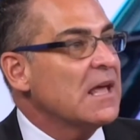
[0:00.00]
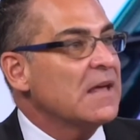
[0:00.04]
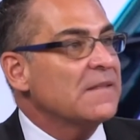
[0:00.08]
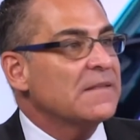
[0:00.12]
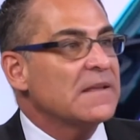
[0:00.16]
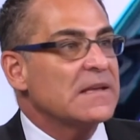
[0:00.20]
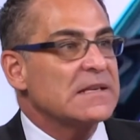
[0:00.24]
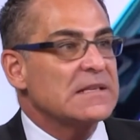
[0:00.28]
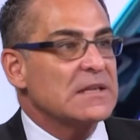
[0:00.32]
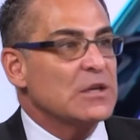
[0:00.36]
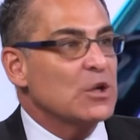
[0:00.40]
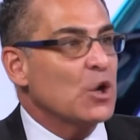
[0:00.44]

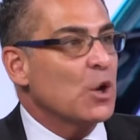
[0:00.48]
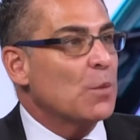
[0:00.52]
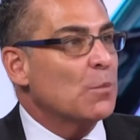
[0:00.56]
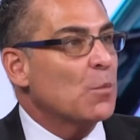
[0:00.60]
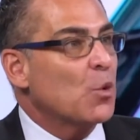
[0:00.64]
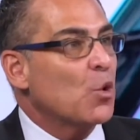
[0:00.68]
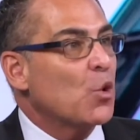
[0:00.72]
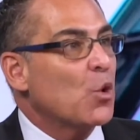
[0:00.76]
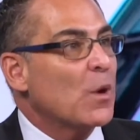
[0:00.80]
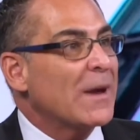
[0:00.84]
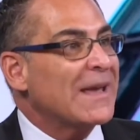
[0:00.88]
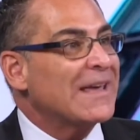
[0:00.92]
There's a lot
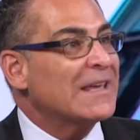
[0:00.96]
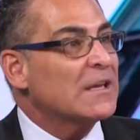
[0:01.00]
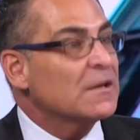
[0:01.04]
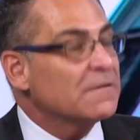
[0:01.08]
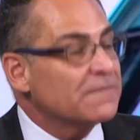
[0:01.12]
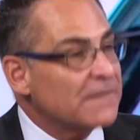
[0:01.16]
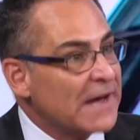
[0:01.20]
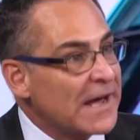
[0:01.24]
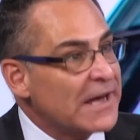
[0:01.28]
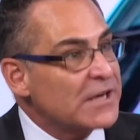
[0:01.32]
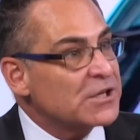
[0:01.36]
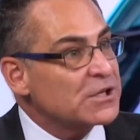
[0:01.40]
more
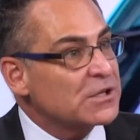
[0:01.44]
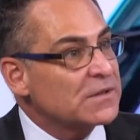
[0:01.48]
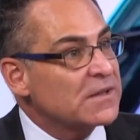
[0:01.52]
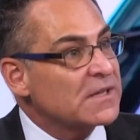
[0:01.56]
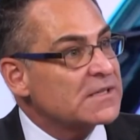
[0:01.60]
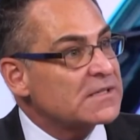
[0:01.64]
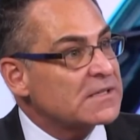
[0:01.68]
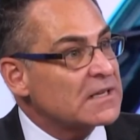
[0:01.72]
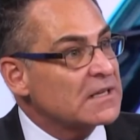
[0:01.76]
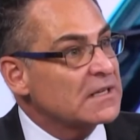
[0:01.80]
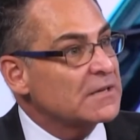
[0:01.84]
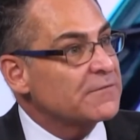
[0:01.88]
innovation
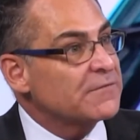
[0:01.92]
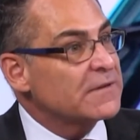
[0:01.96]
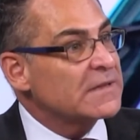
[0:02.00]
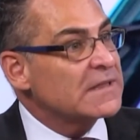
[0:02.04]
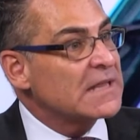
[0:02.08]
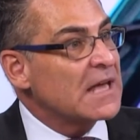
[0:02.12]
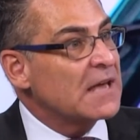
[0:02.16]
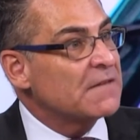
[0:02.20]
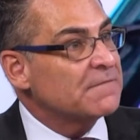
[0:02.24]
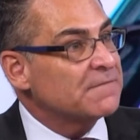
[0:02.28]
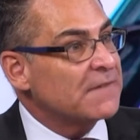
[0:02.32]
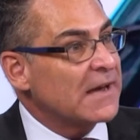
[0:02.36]
that's delivering
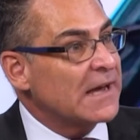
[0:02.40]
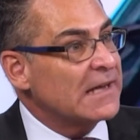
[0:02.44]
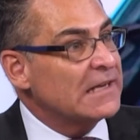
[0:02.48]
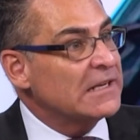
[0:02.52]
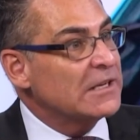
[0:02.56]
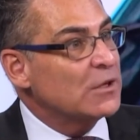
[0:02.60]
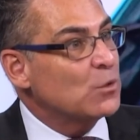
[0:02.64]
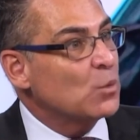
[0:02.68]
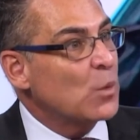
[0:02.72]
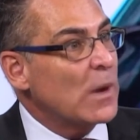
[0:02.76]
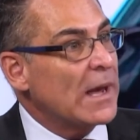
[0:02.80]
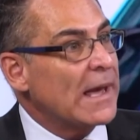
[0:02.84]
that
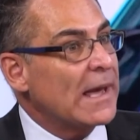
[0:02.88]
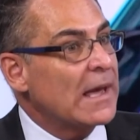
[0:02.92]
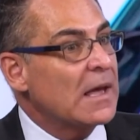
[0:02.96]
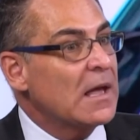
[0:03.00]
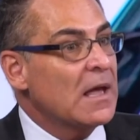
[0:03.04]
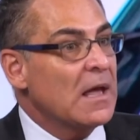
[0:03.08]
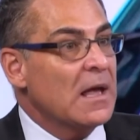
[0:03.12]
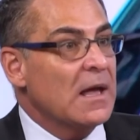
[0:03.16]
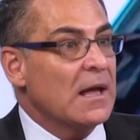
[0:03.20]
value where